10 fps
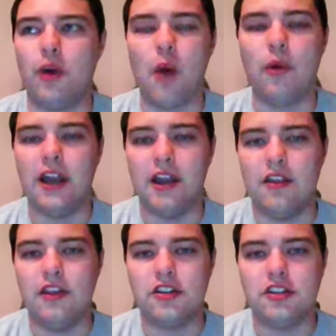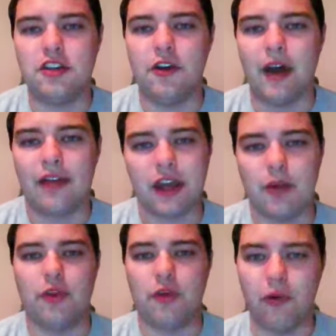going into this year, I
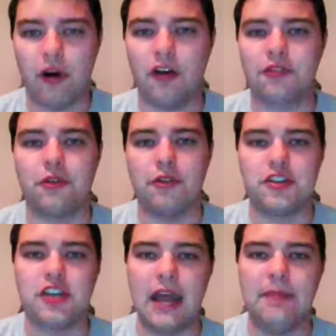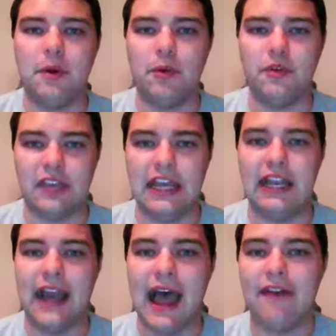think with the roster, the shape it was
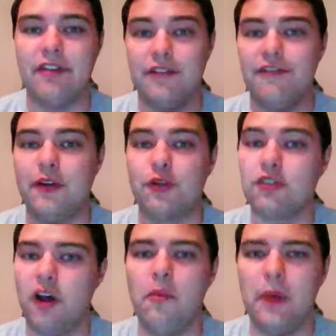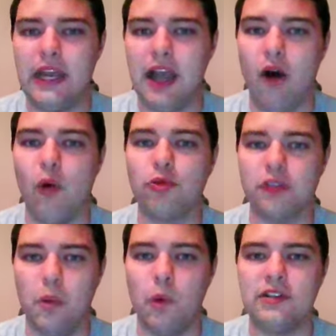in, and having to fill so many
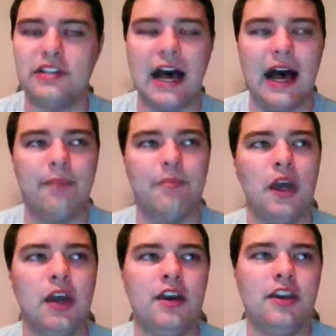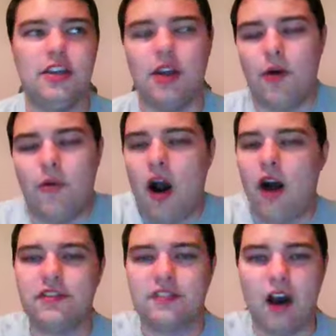holes at one time,
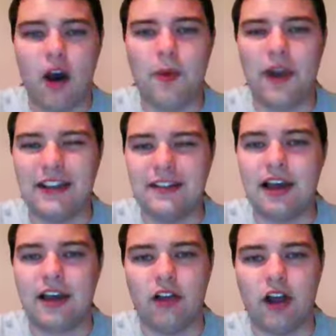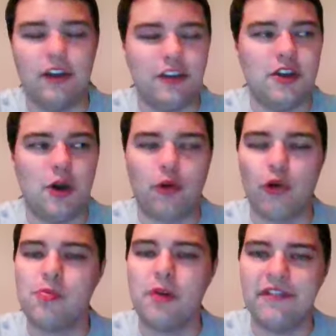obviously Auburn had to take a lot of,
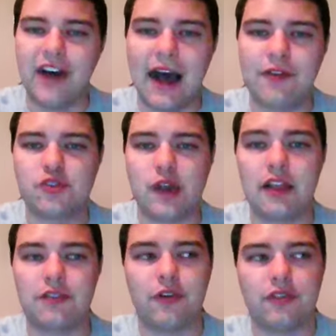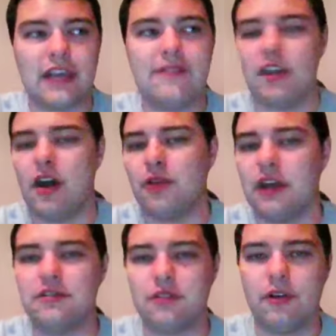group of 5 transfers, even though
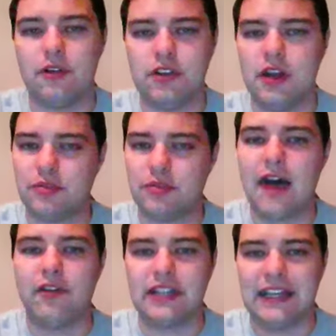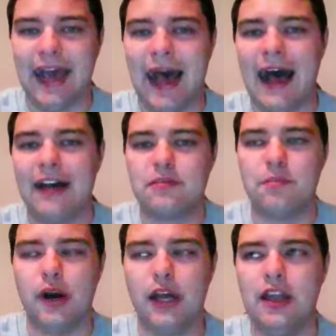these are, talented guys.
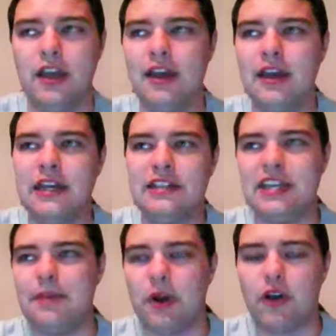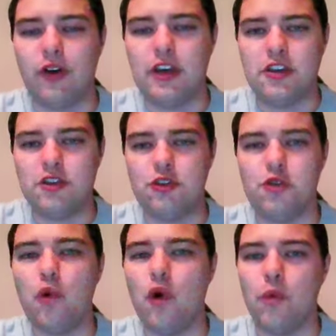But typically
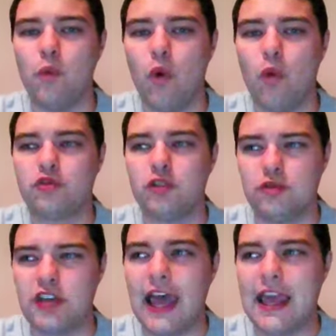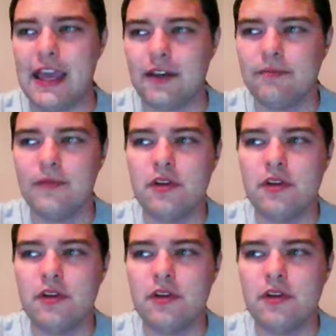you wouldn't want to take